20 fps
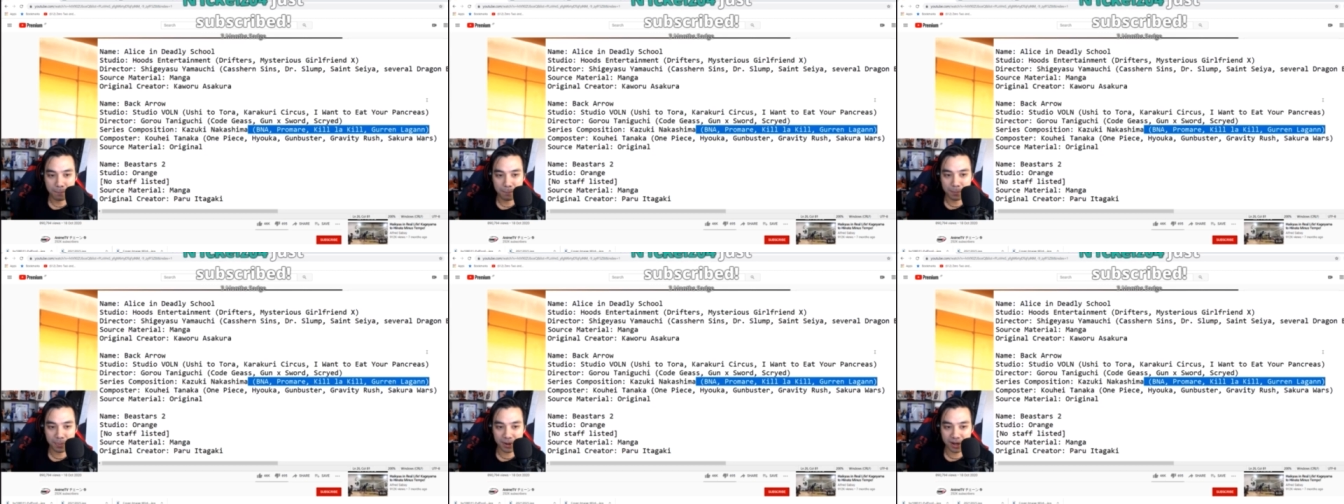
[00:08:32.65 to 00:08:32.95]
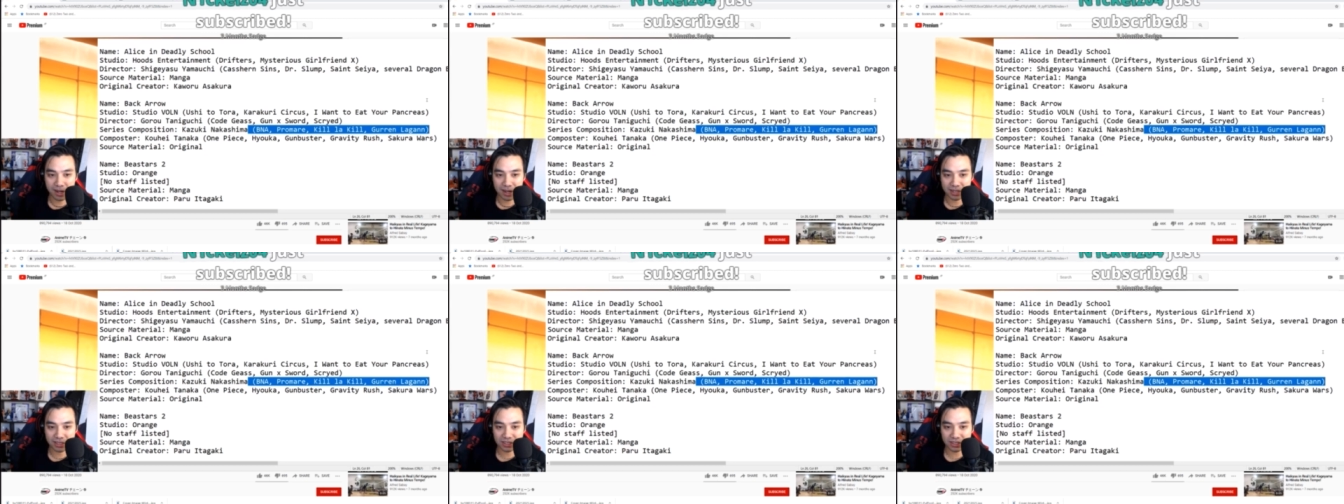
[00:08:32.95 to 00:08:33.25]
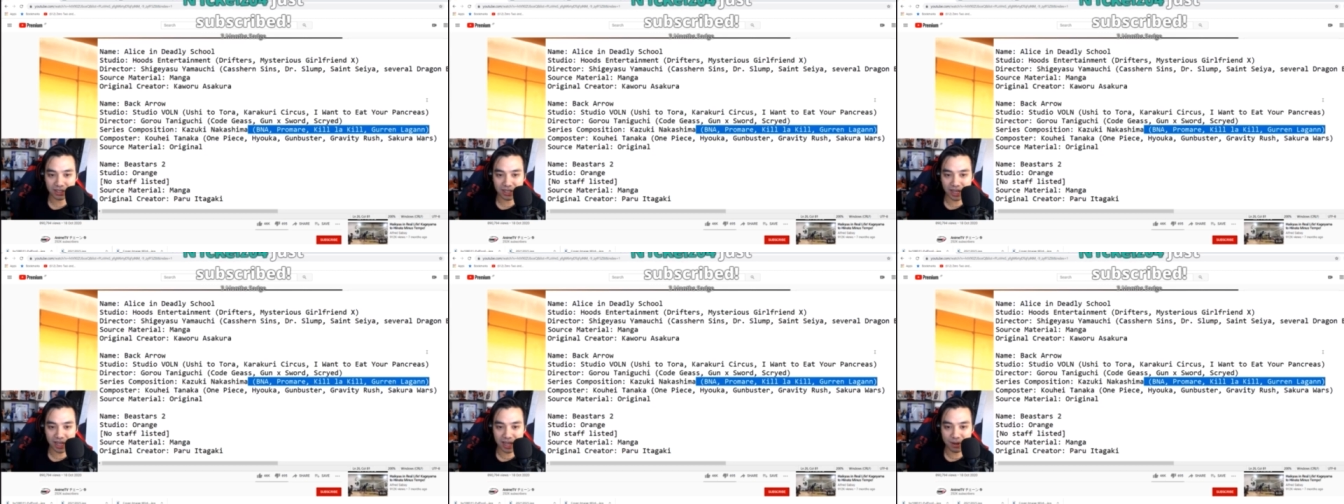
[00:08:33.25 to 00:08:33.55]

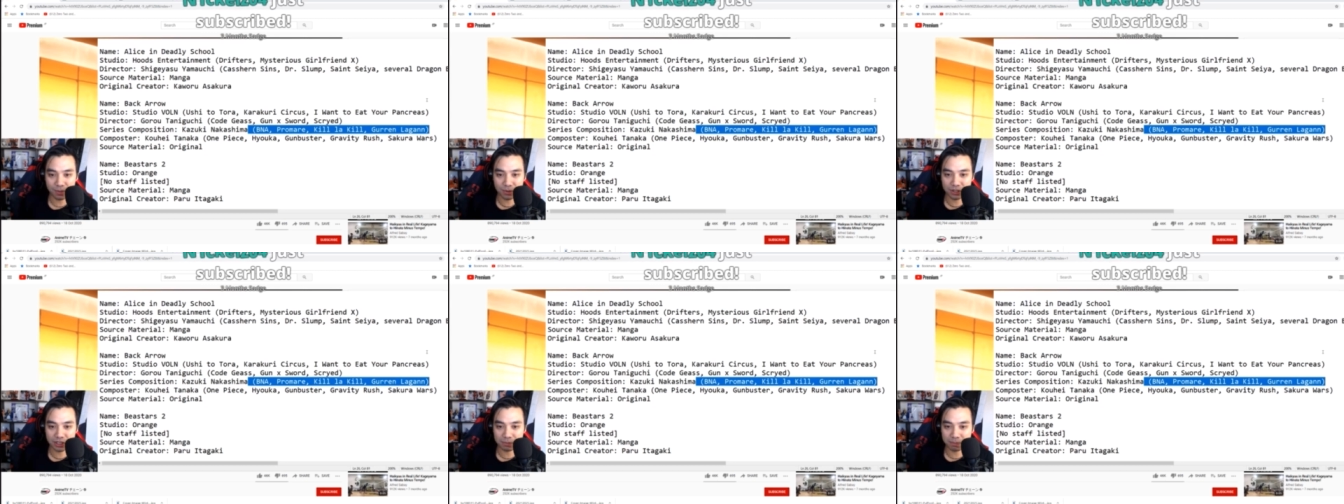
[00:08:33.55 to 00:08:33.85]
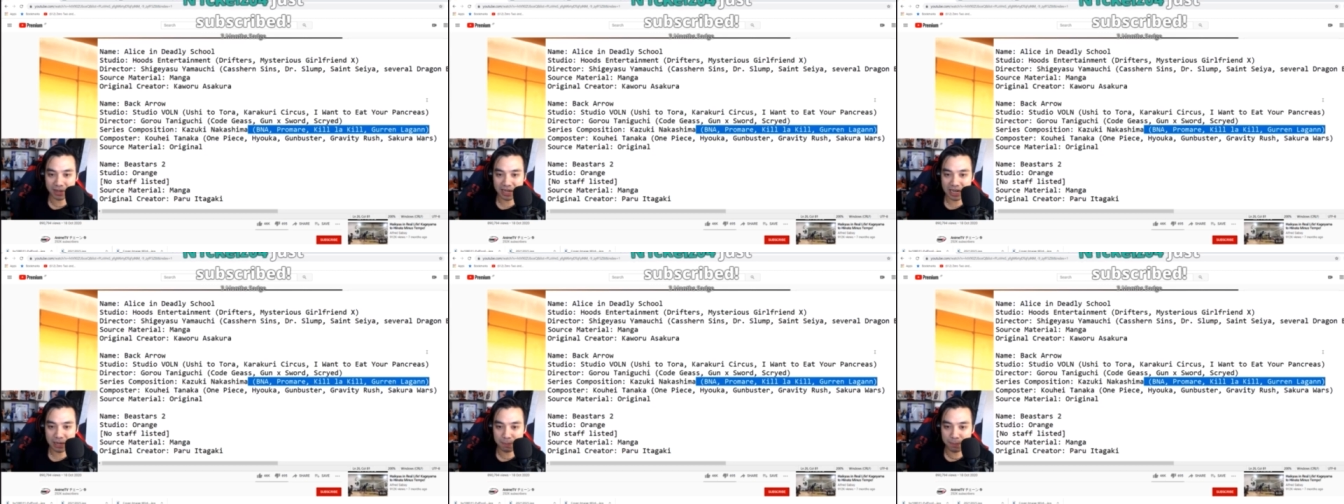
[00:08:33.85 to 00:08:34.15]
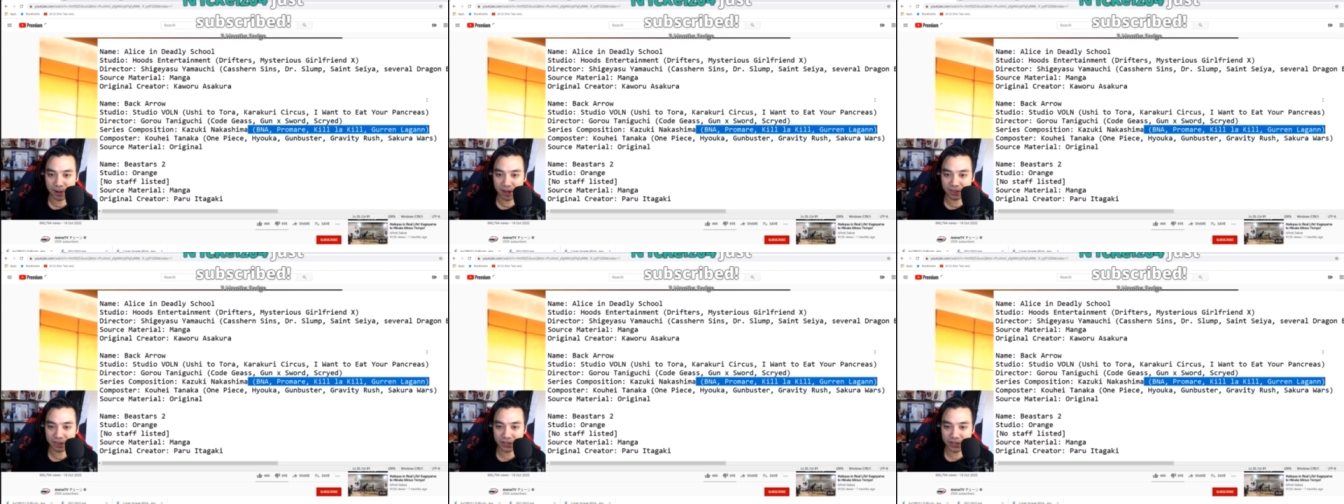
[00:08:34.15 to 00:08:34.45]
but it was made
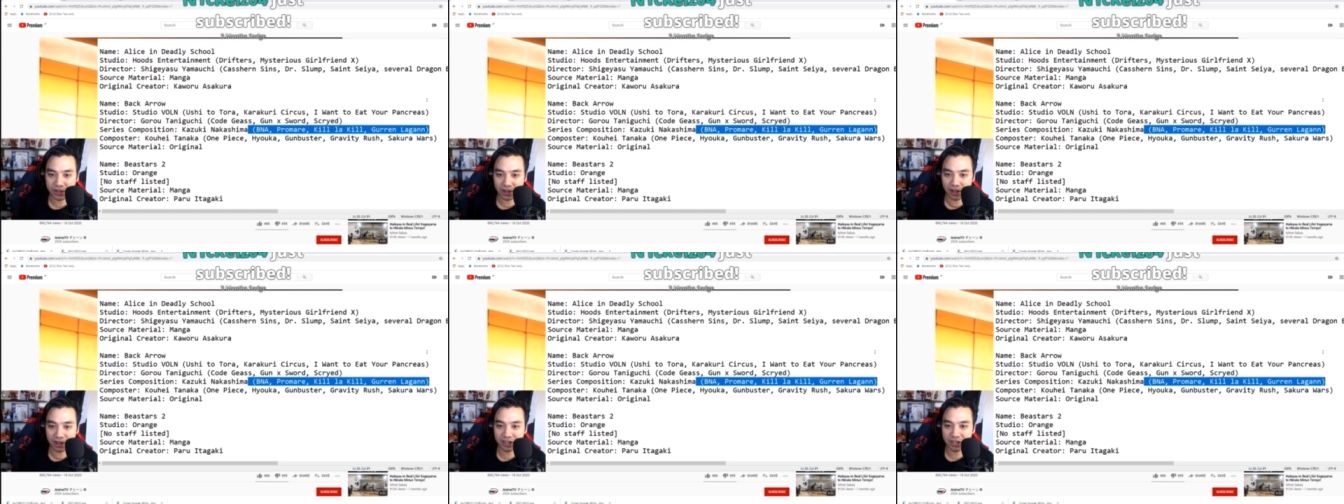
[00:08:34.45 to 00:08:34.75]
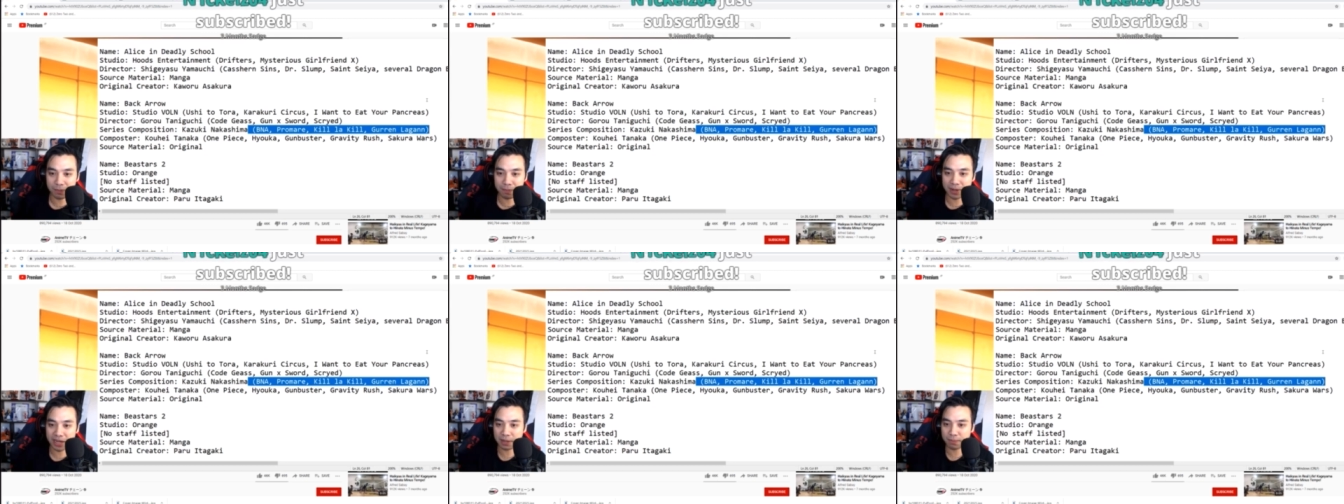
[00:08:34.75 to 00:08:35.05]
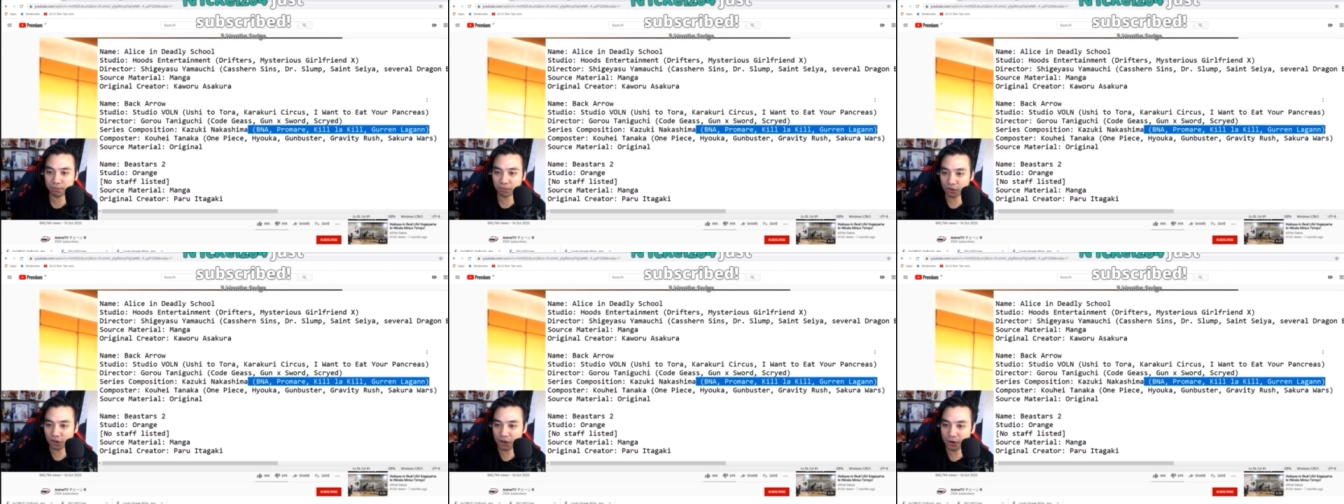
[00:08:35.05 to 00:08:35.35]
by the guy who made
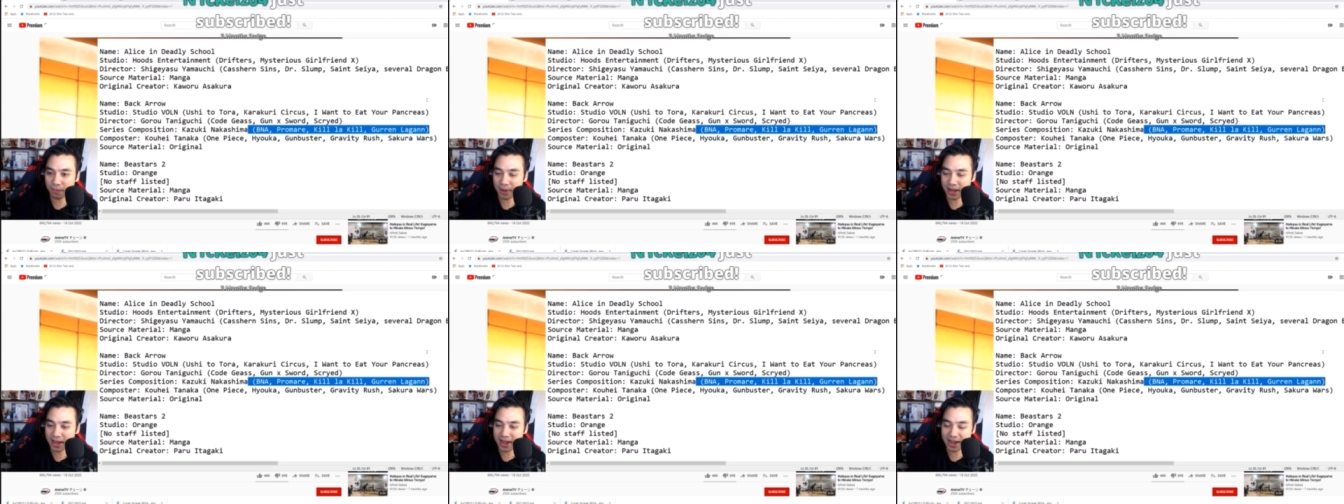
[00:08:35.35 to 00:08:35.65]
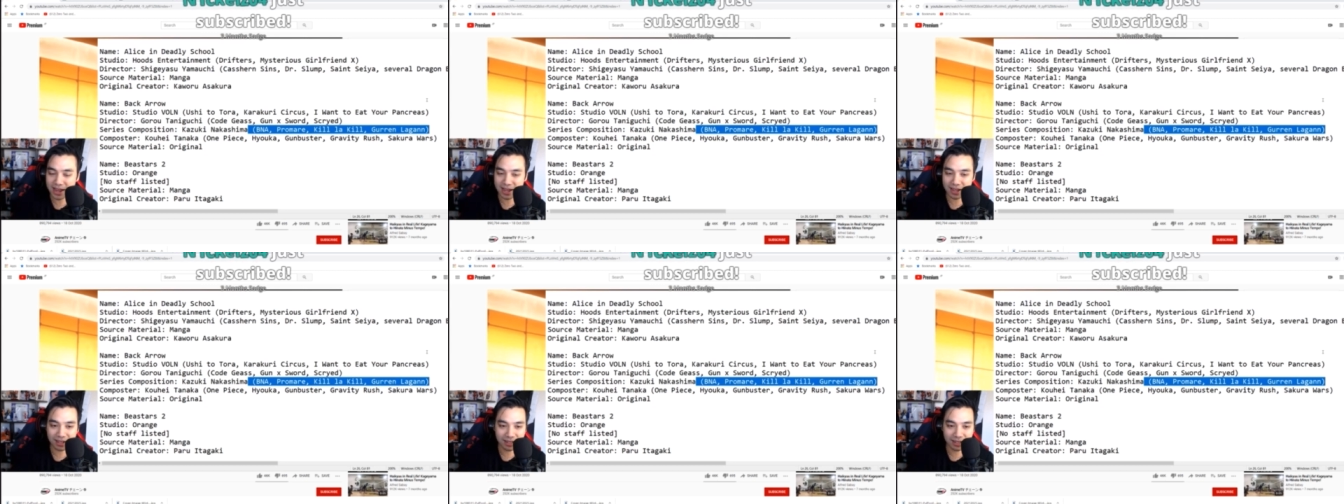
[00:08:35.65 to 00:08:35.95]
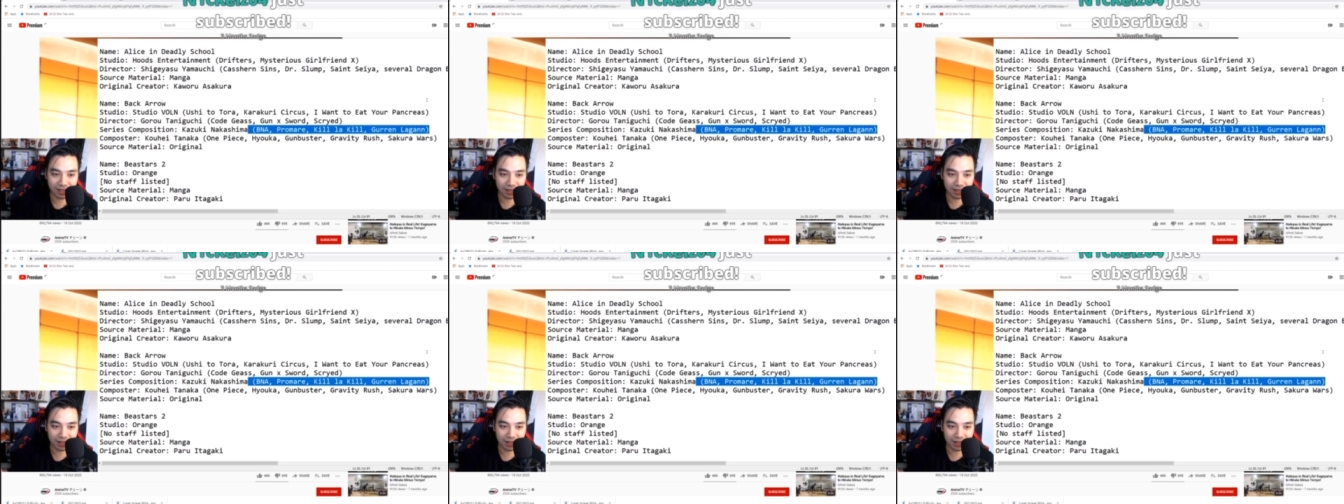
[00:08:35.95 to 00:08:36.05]
Promare.